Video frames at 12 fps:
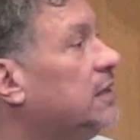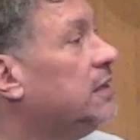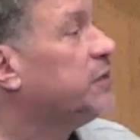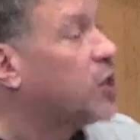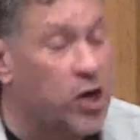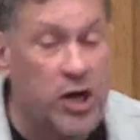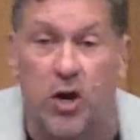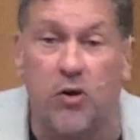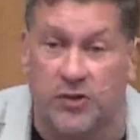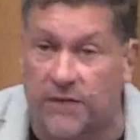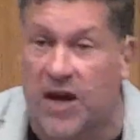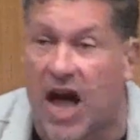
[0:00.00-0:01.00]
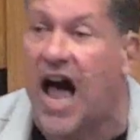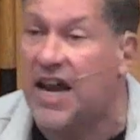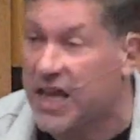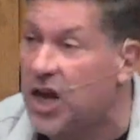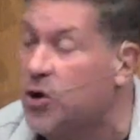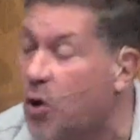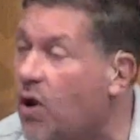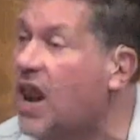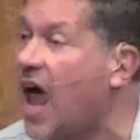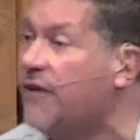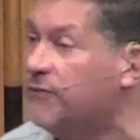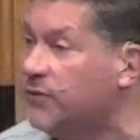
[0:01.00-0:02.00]
the good news of God in your
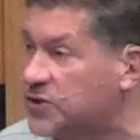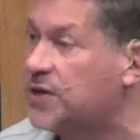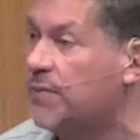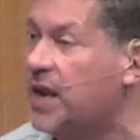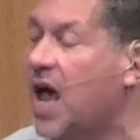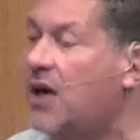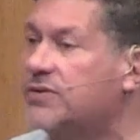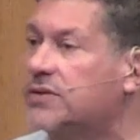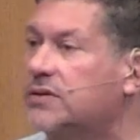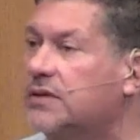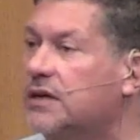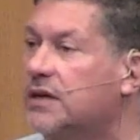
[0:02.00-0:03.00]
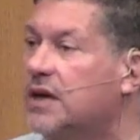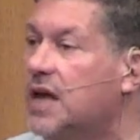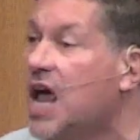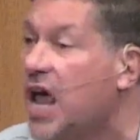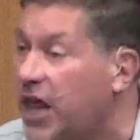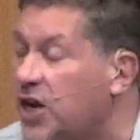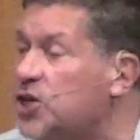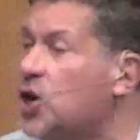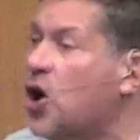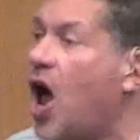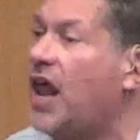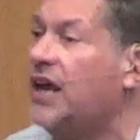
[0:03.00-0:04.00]
life with somebody else. It is your
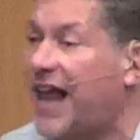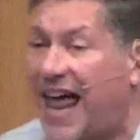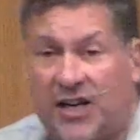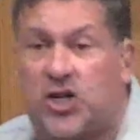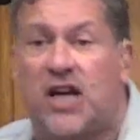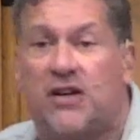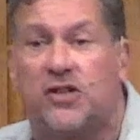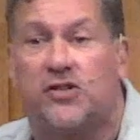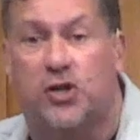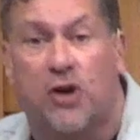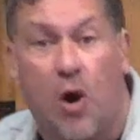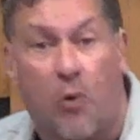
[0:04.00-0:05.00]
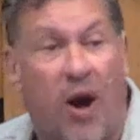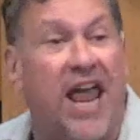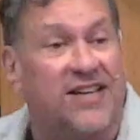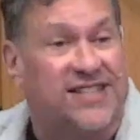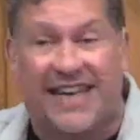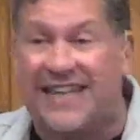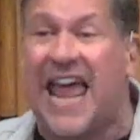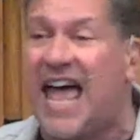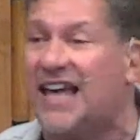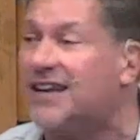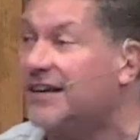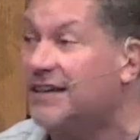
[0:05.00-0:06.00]
calling, like Jesus, to raise the
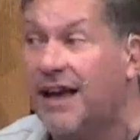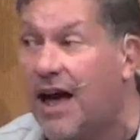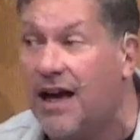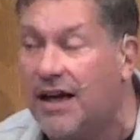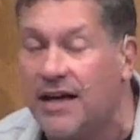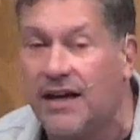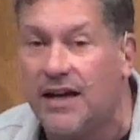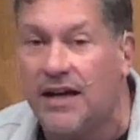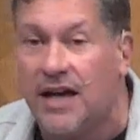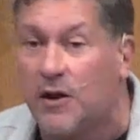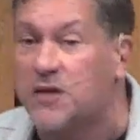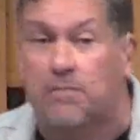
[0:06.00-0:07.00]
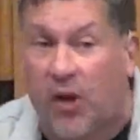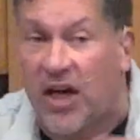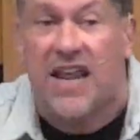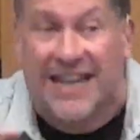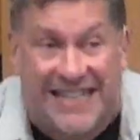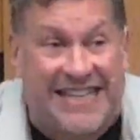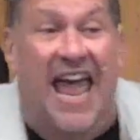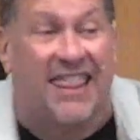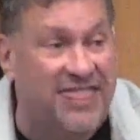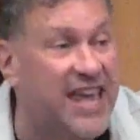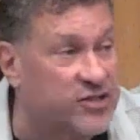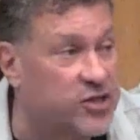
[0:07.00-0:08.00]
dead. There's plenty of dead
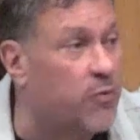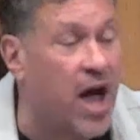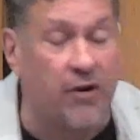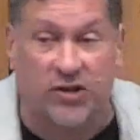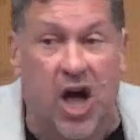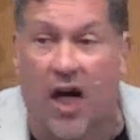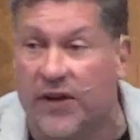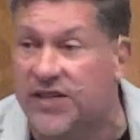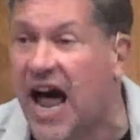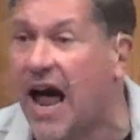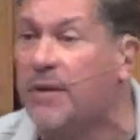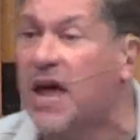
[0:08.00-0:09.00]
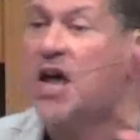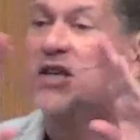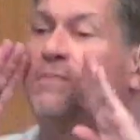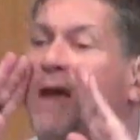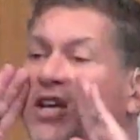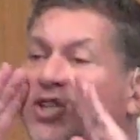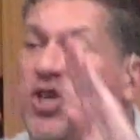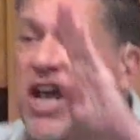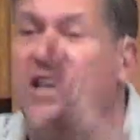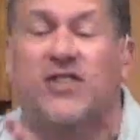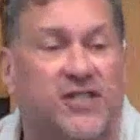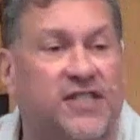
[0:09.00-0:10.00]
things around us all the time. Speak
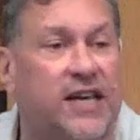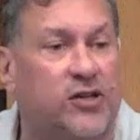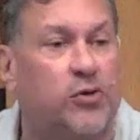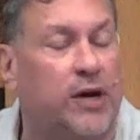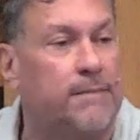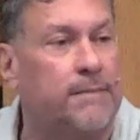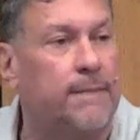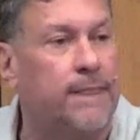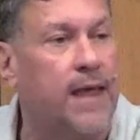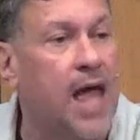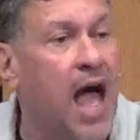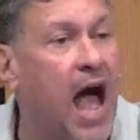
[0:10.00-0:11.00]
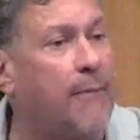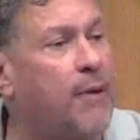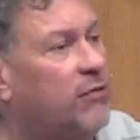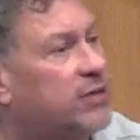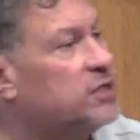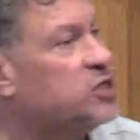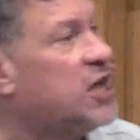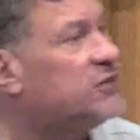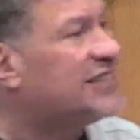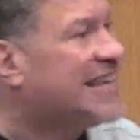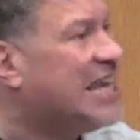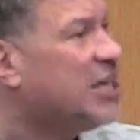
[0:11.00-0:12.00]
Jesus into it. How about
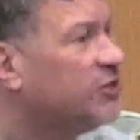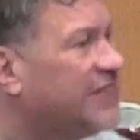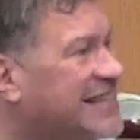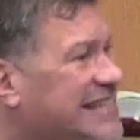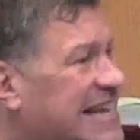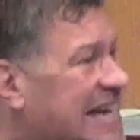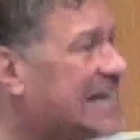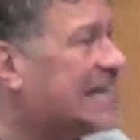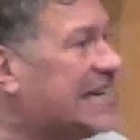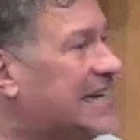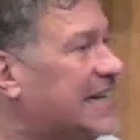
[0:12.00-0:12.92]
Jesus healed the sick?